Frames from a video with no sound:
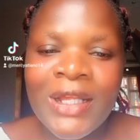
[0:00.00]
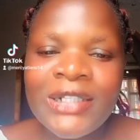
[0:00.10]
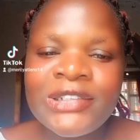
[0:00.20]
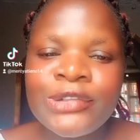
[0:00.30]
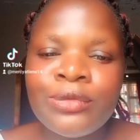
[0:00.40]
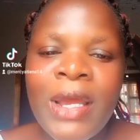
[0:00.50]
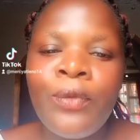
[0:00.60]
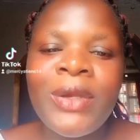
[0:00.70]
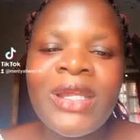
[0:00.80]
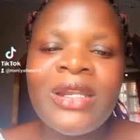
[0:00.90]
That is
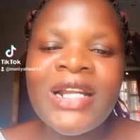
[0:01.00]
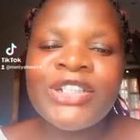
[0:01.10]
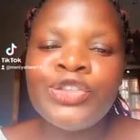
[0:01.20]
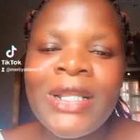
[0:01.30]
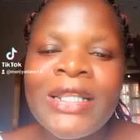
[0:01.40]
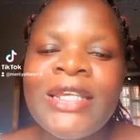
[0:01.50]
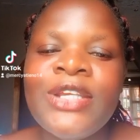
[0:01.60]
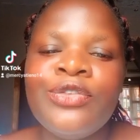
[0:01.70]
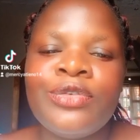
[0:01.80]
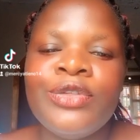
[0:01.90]
why we gradually
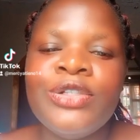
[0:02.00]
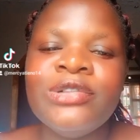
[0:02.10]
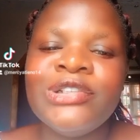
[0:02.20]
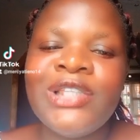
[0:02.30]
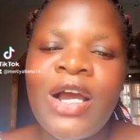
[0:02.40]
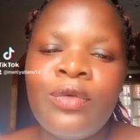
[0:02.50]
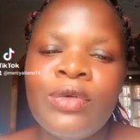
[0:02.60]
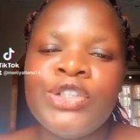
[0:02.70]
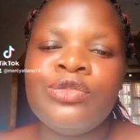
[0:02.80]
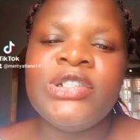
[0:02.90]
introduce
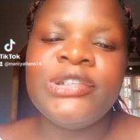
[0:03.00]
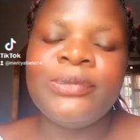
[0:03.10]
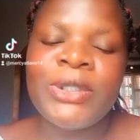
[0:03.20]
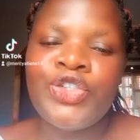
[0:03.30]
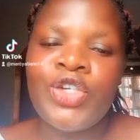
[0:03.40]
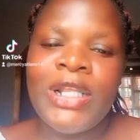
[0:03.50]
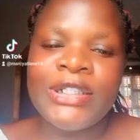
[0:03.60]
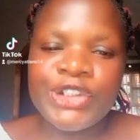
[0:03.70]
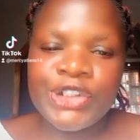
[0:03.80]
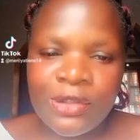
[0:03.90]
language to these
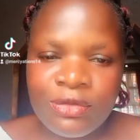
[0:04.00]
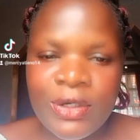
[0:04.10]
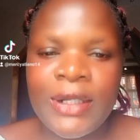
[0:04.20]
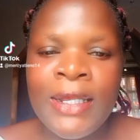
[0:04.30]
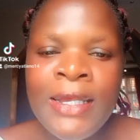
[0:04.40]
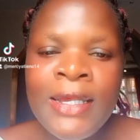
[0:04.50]
particular children,